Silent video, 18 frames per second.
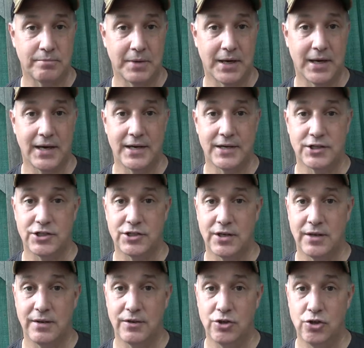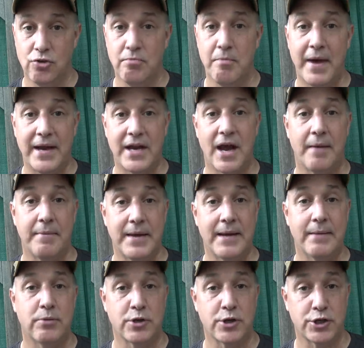because you may not
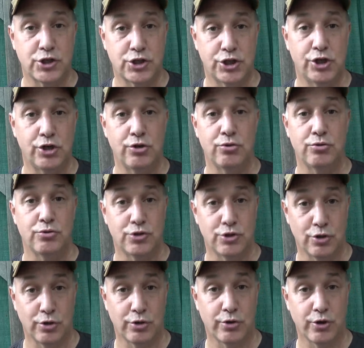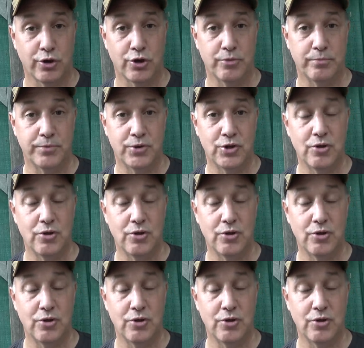be able to choose your group.